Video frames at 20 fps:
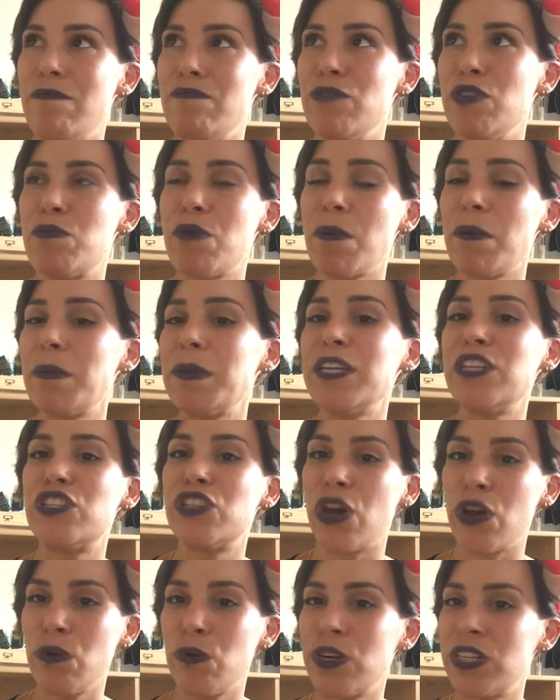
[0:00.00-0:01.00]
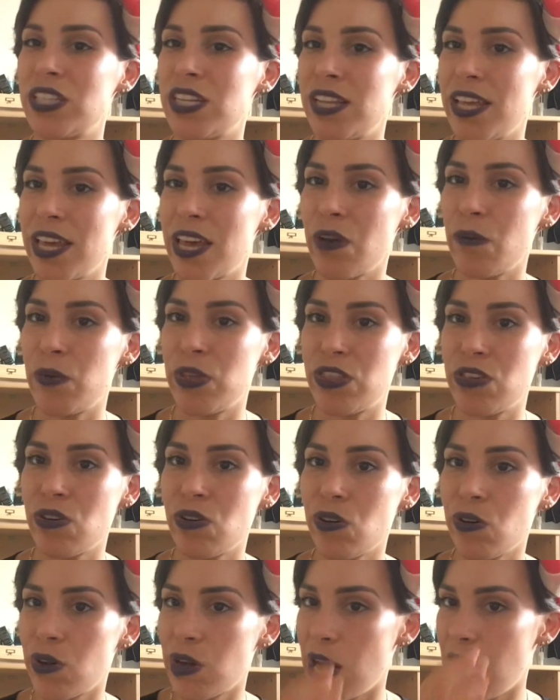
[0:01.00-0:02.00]
You probably don't want to link it with
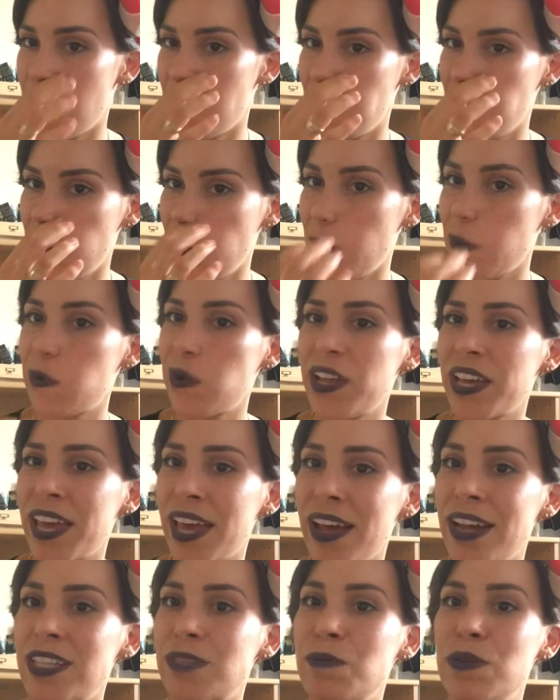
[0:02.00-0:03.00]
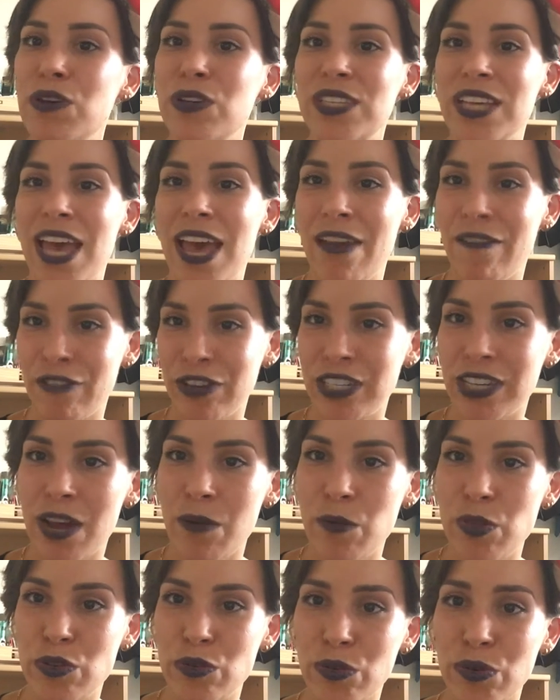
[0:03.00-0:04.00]
your local accounts, because every
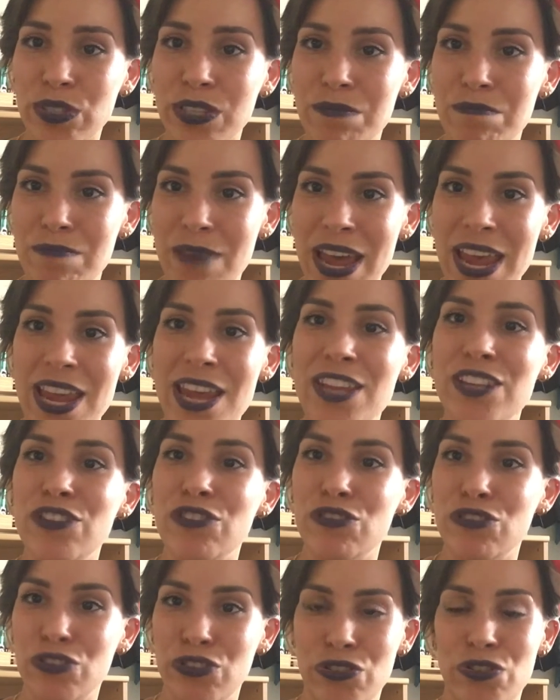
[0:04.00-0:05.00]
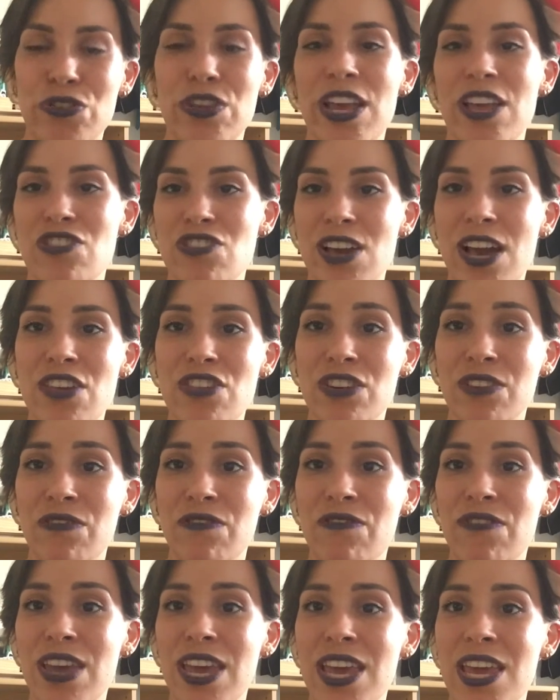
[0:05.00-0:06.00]
time withdrawals are made, you do get charged a
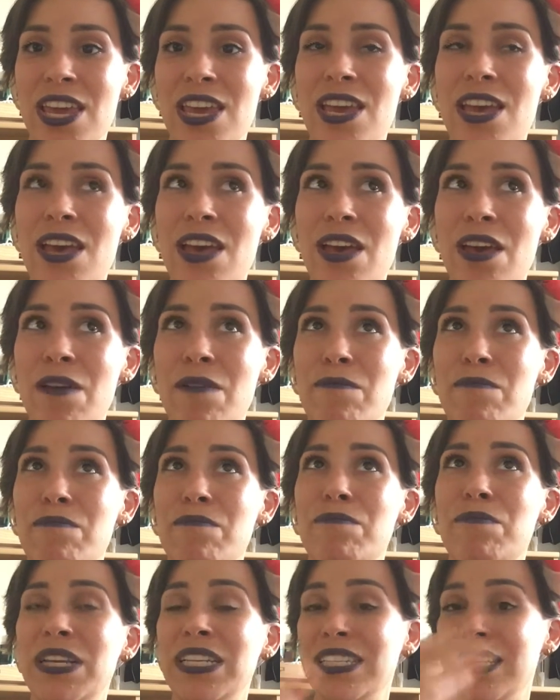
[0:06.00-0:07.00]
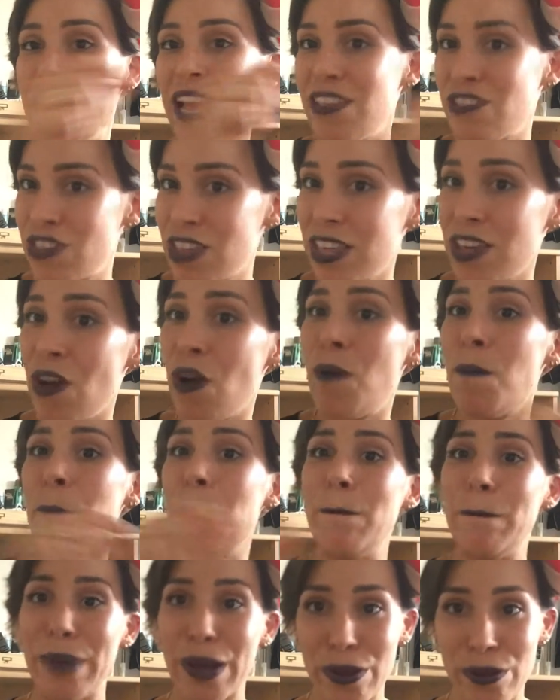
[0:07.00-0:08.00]
fee potentially on
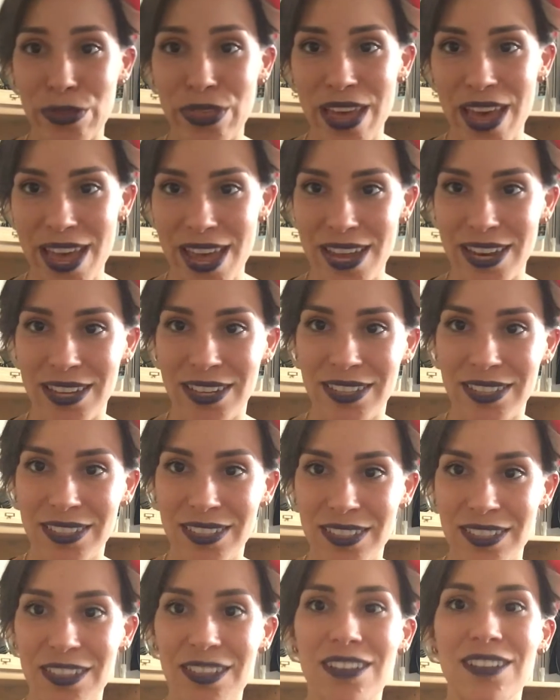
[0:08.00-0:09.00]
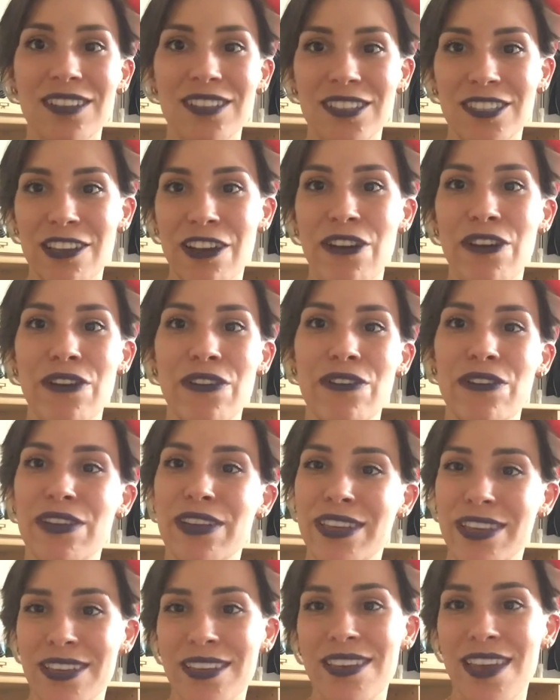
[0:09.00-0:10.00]
both ends. So
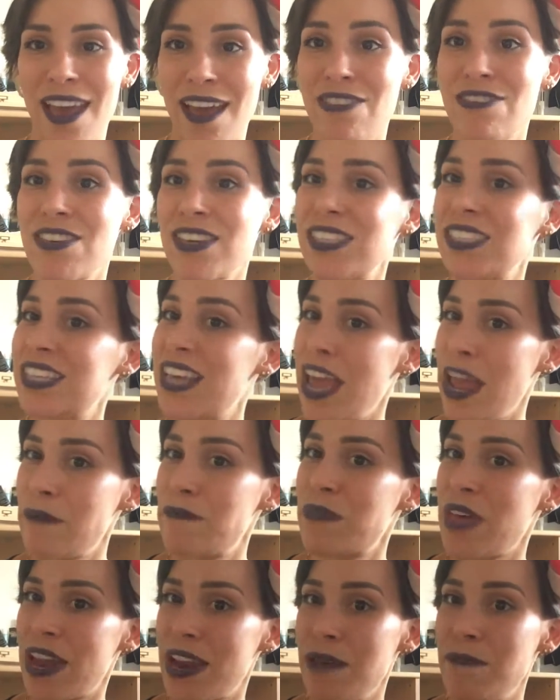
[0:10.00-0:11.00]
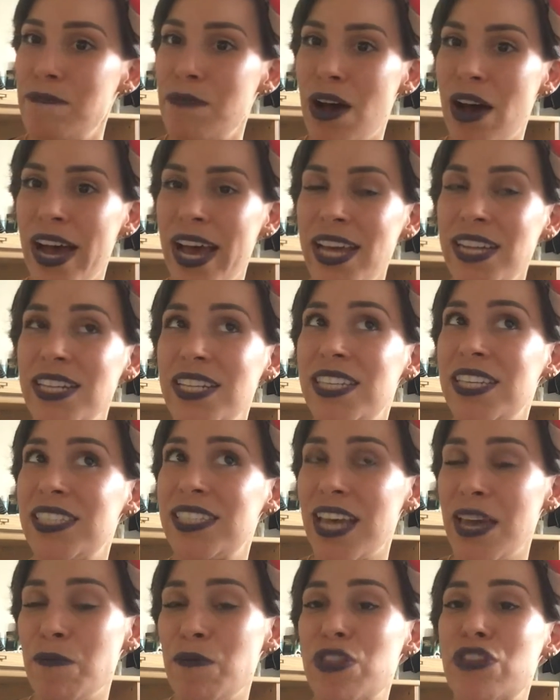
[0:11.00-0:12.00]
yeah, just keep that in mind. It's the
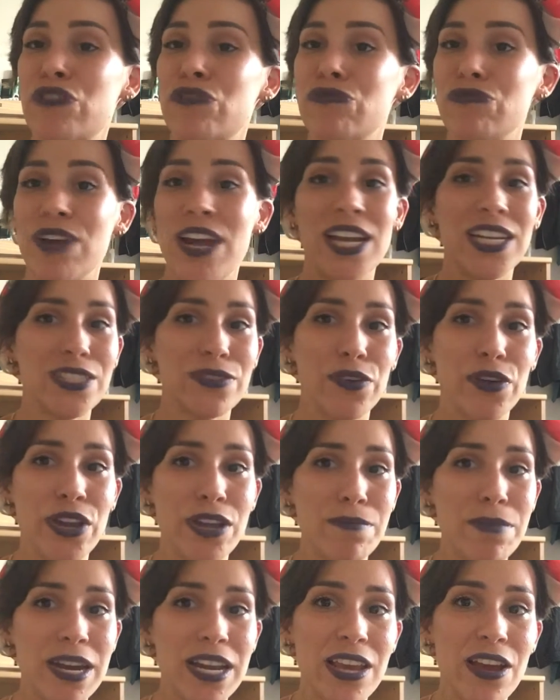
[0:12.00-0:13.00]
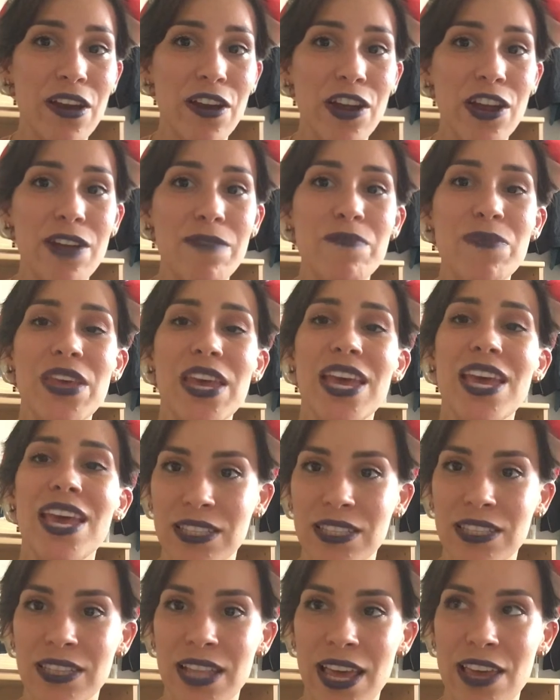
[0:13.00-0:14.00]
same with transferring money home.
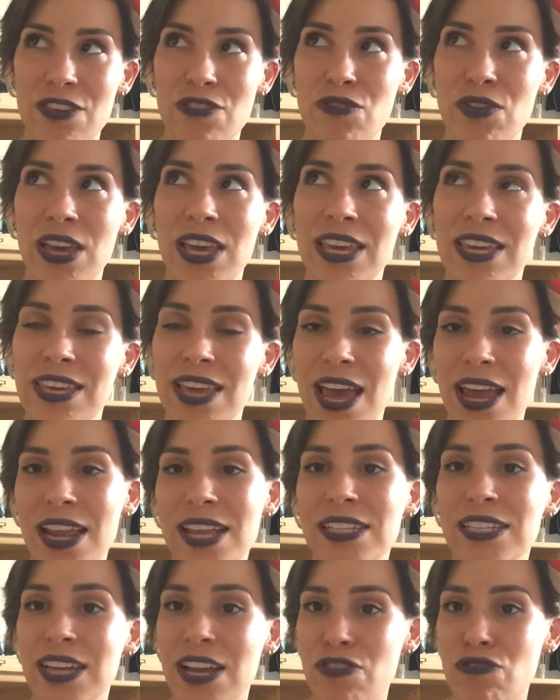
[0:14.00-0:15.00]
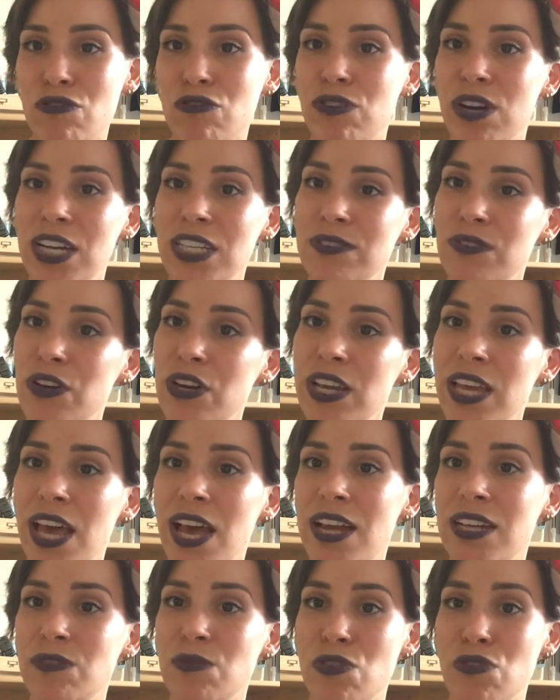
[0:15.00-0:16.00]
Like, you can get international transfer
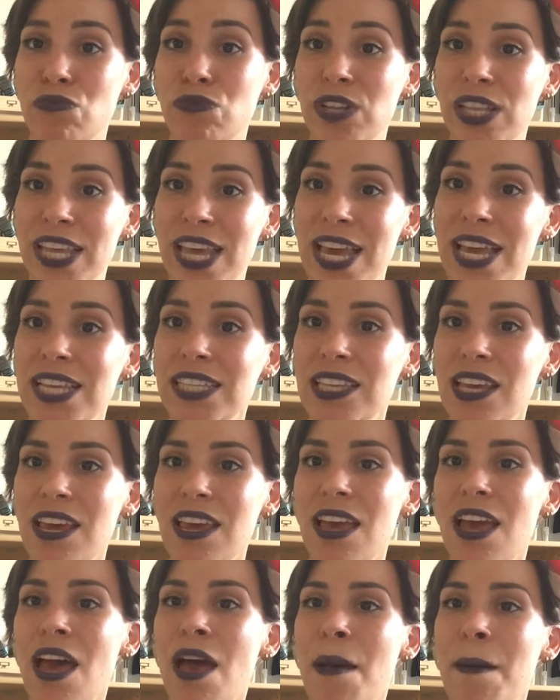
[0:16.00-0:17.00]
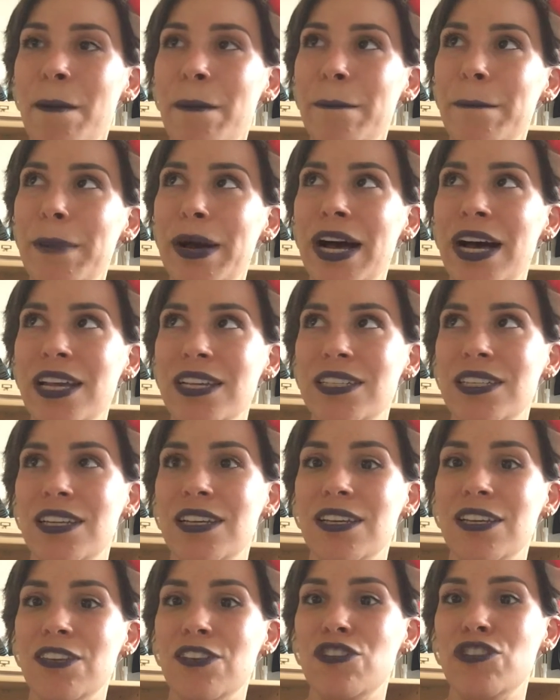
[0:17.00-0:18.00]
accounts, which are really easy, but
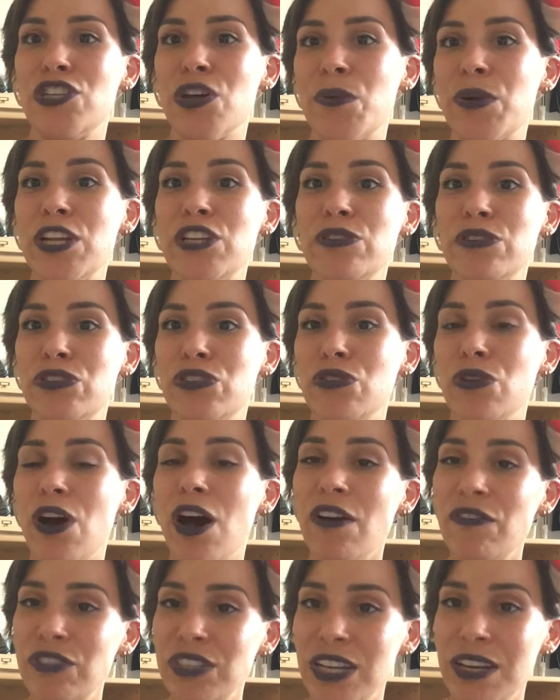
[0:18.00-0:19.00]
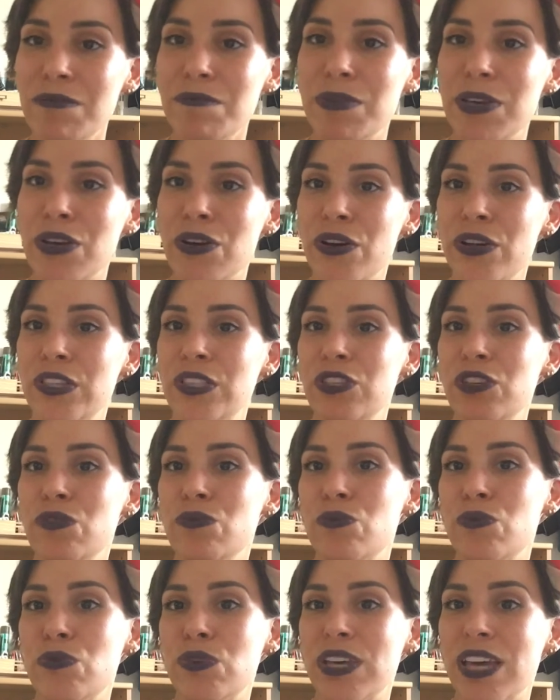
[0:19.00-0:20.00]
you don't want to do it too often because you
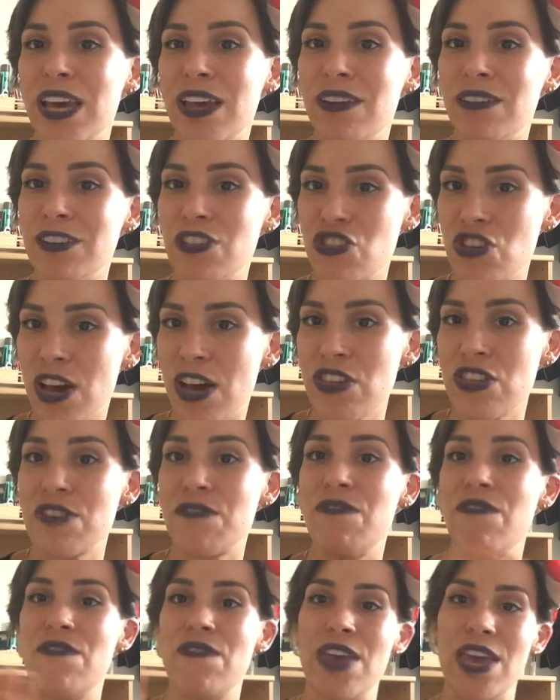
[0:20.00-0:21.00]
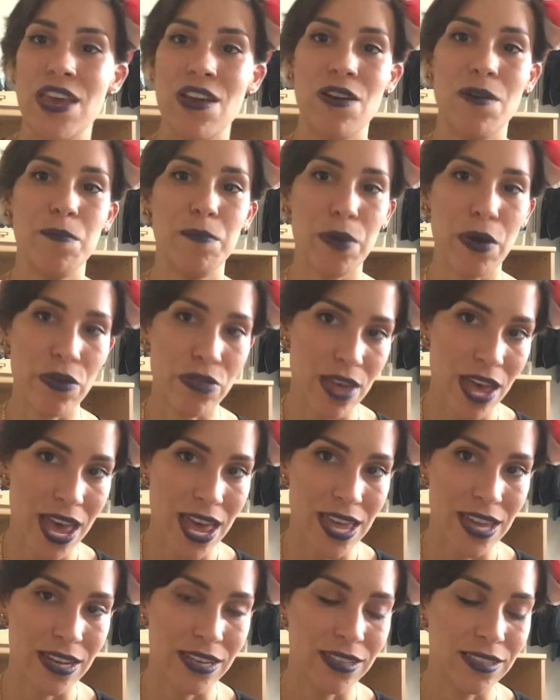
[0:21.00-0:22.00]
will get charged a fee on both
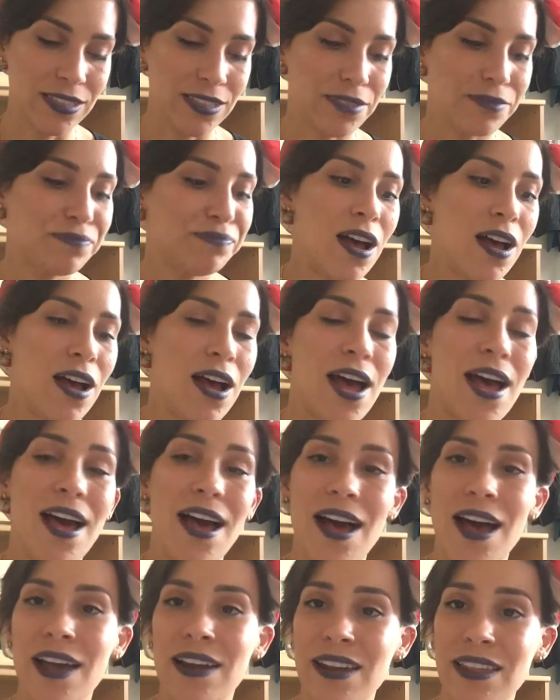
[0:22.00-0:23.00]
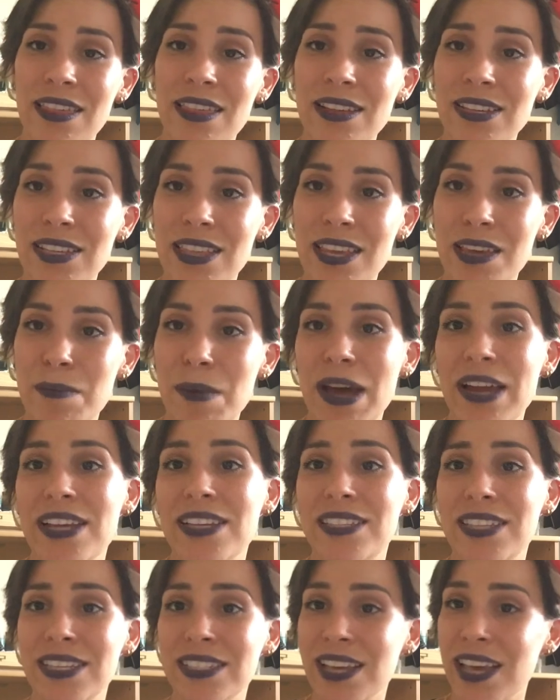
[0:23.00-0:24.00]
ends. Another thing to think about
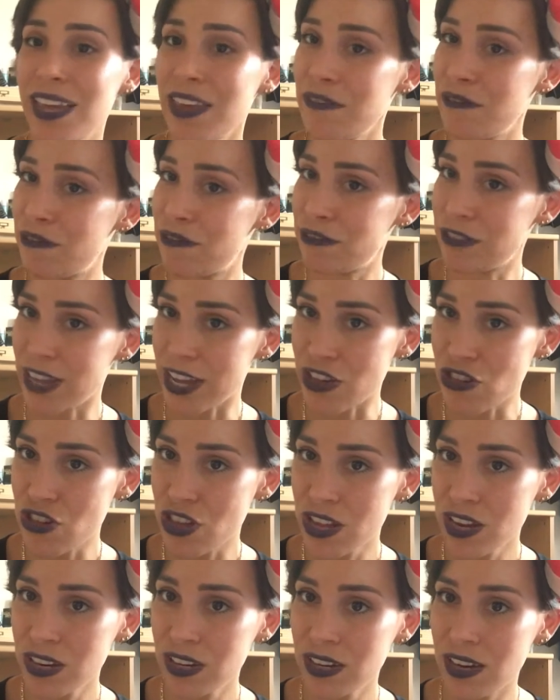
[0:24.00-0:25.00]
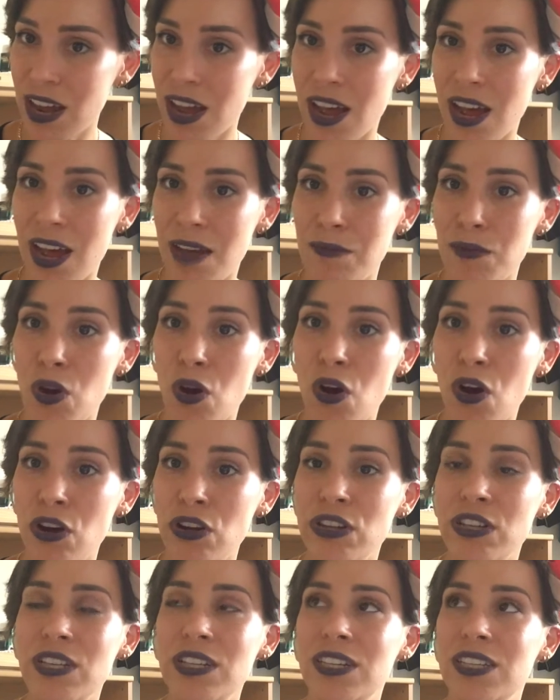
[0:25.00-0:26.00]
is things like inflation
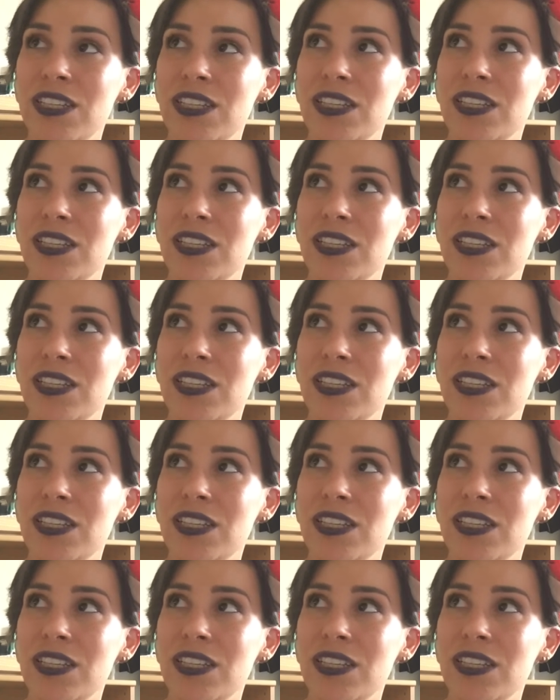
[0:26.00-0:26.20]
on